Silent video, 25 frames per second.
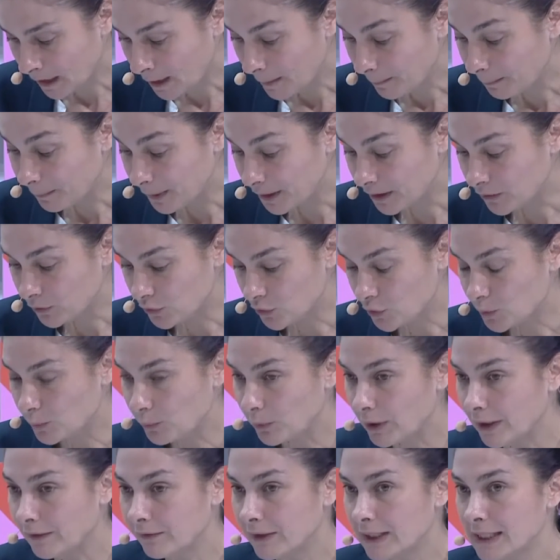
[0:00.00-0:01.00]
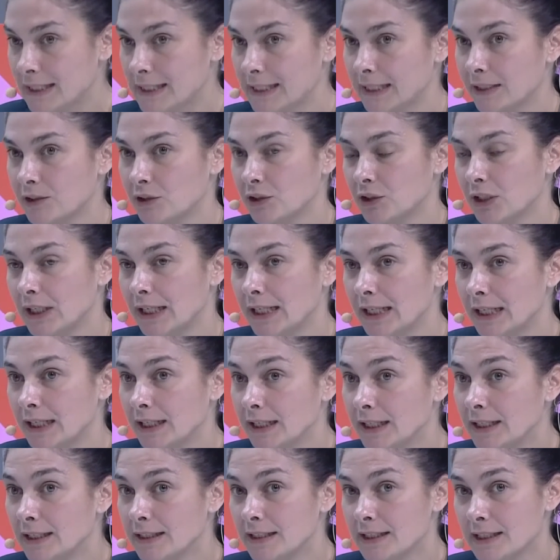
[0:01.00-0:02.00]
because private sector
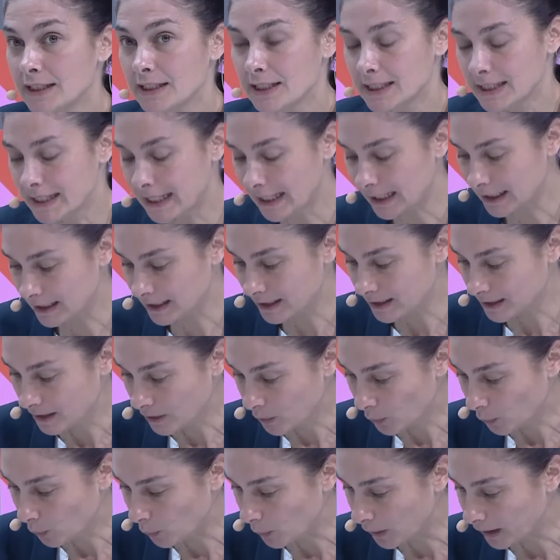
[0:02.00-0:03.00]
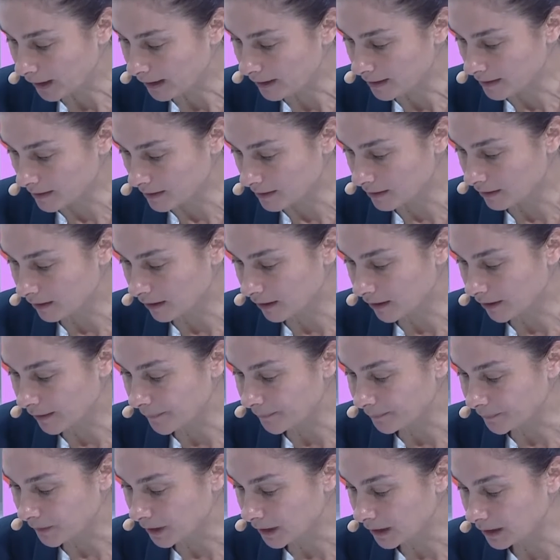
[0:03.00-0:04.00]
intersects with
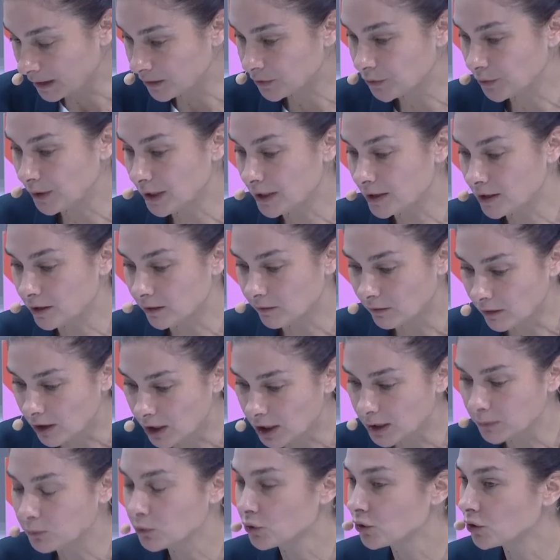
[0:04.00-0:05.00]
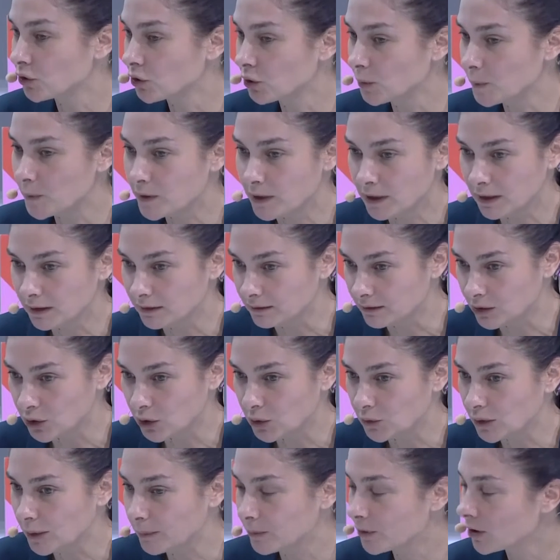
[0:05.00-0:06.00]
interests of armed groups and
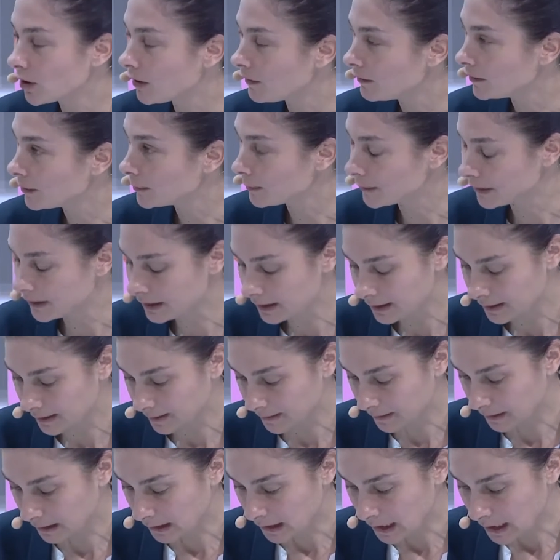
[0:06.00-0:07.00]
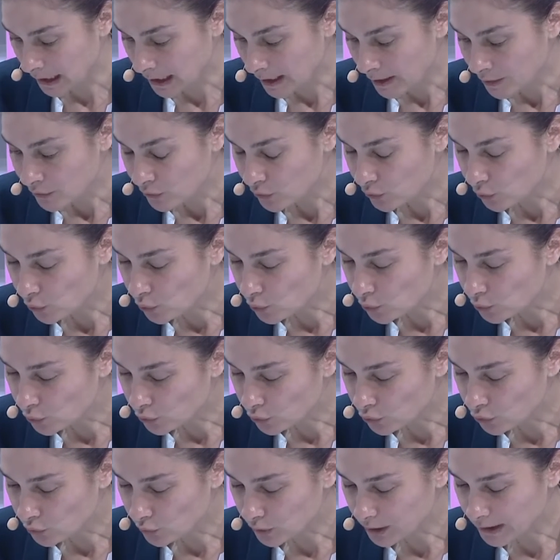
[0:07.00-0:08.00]
corrupt governments. So
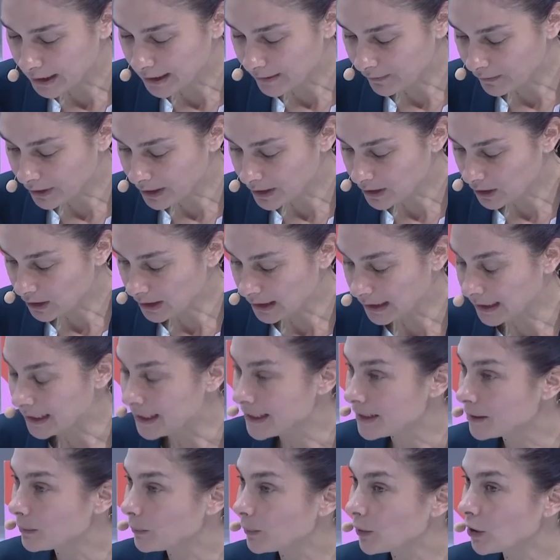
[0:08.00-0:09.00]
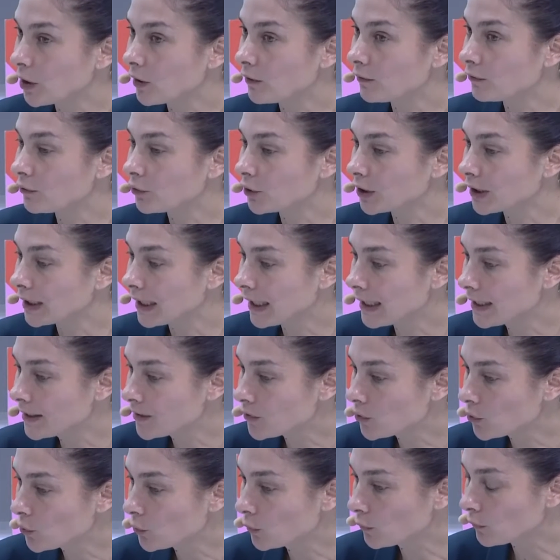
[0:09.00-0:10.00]
could you give us an example of a
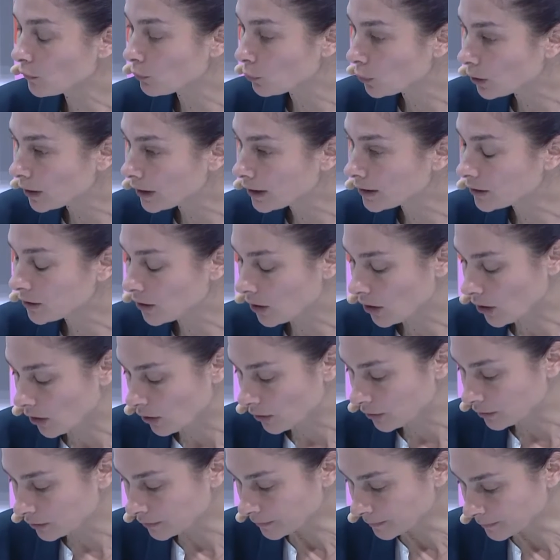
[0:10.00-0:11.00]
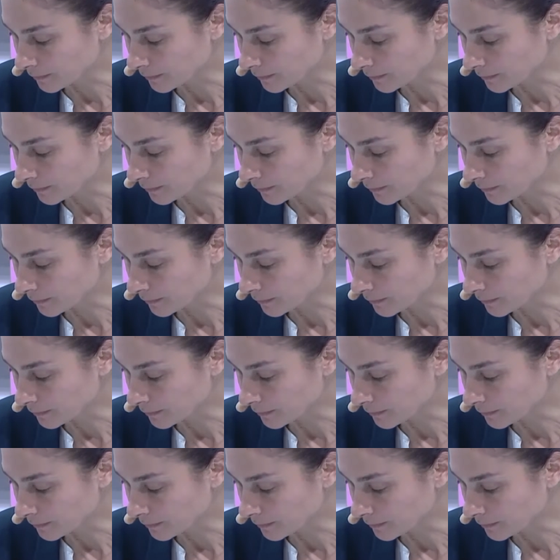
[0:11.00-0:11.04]
case you've worked on